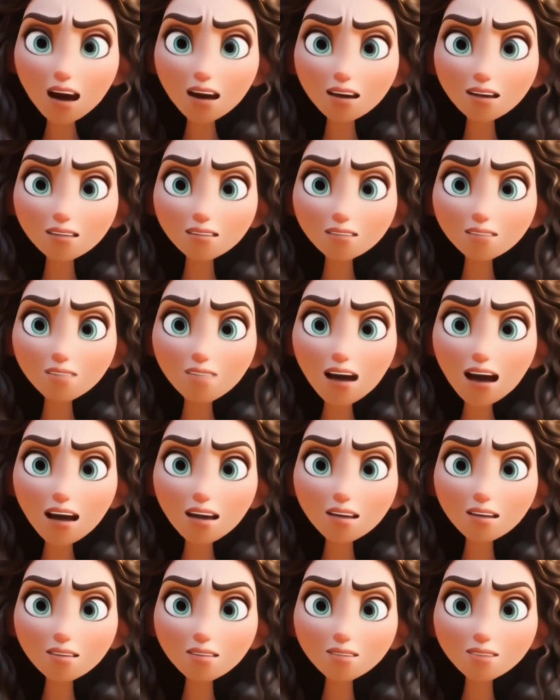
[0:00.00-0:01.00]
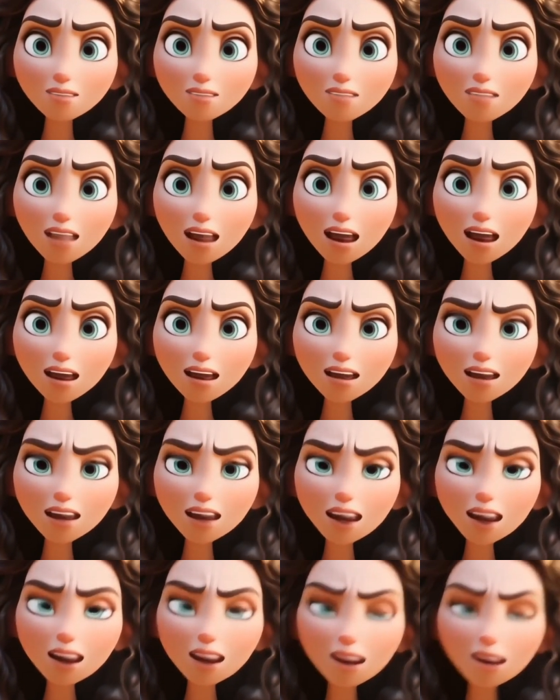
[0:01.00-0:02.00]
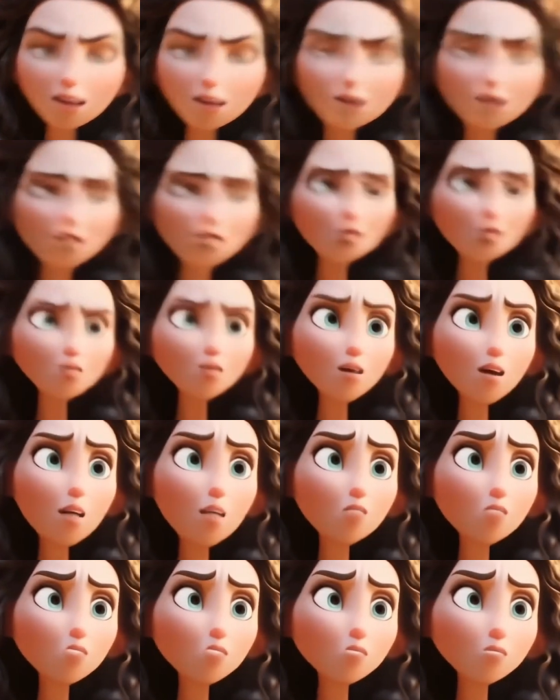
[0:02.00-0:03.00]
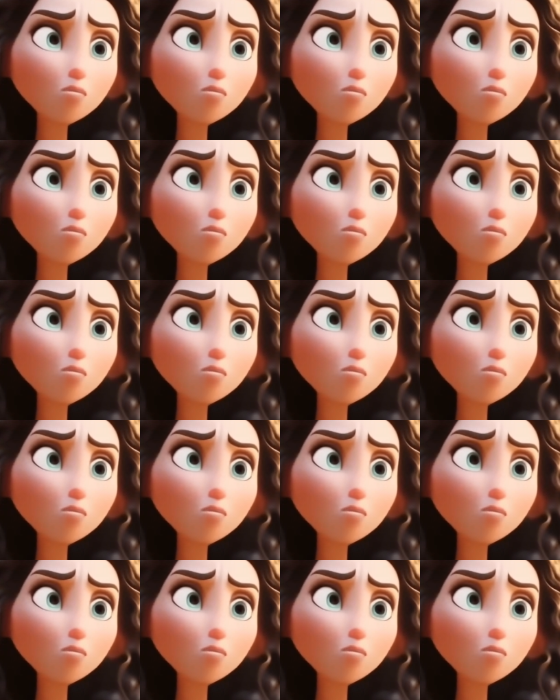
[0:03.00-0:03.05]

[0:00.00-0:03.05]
Come now, tell me how you can be